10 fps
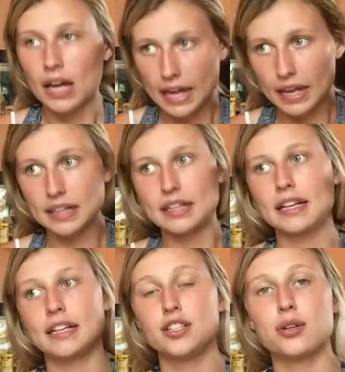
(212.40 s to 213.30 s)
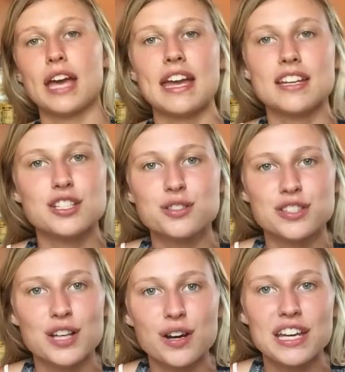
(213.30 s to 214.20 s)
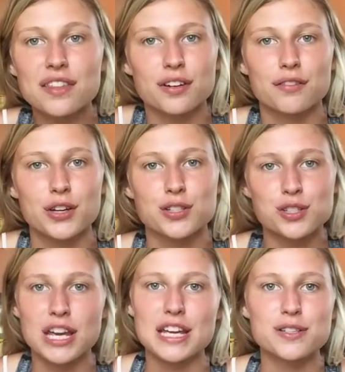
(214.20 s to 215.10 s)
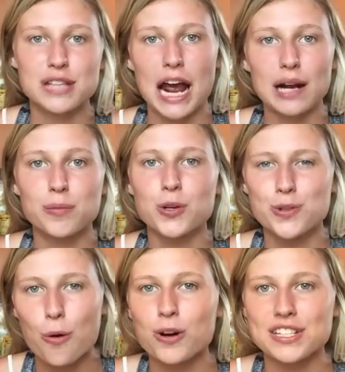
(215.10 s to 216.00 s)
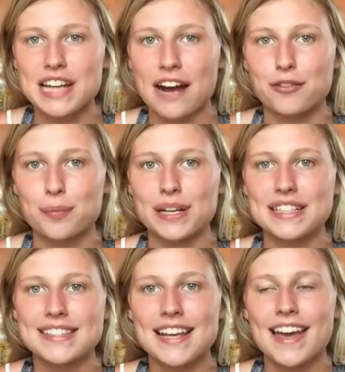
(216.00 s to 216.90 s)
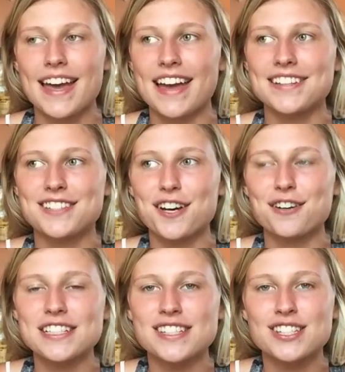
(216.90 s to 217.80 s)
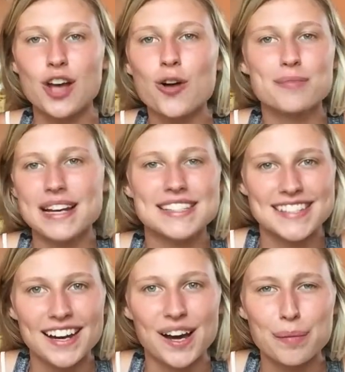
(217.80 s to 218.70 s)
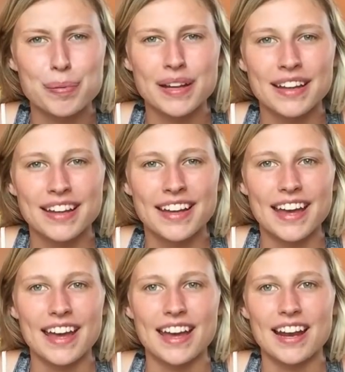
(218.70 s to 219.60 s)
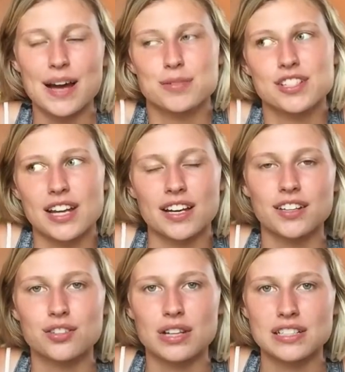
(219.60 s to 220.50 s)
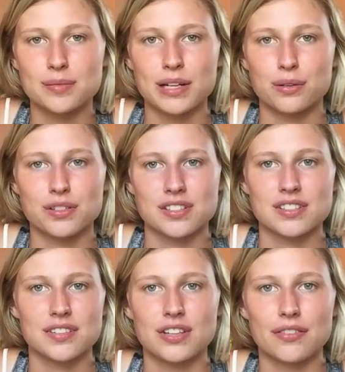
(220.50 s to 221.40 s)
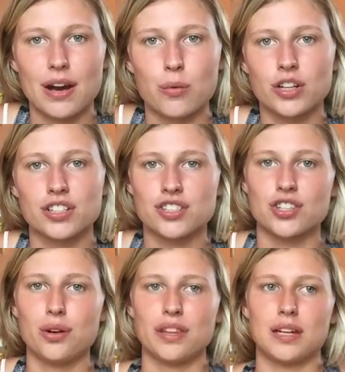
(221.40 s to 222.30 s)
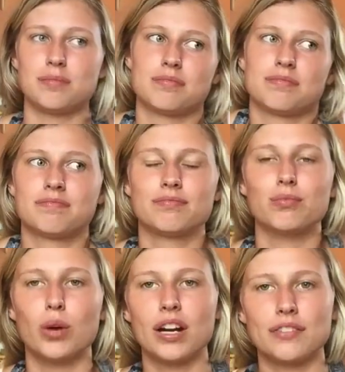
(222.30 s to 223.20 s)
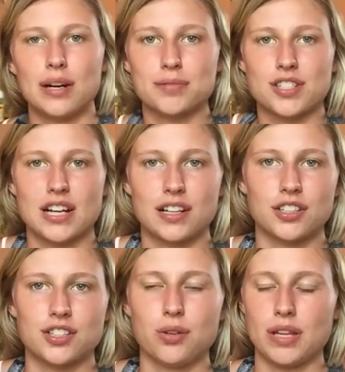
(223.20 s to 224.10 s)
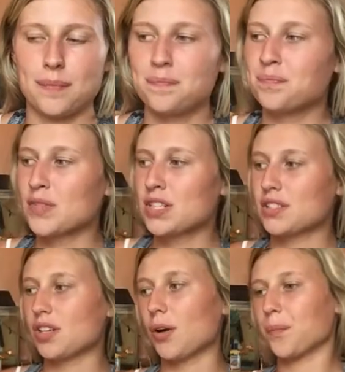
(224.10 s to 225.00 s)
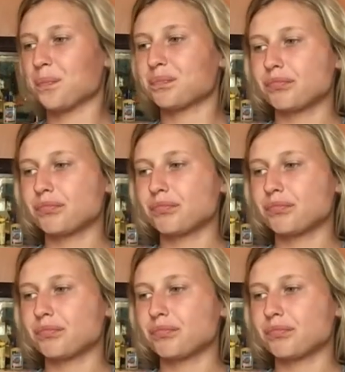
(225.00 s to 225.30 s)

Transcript: and you can't use the, either of those. You can't use hackamores or snaffle bits. And so it's so messed up and I'm just not gonna do that to my horses even if I wanted to show them whatever, I'm just not gonna show them. So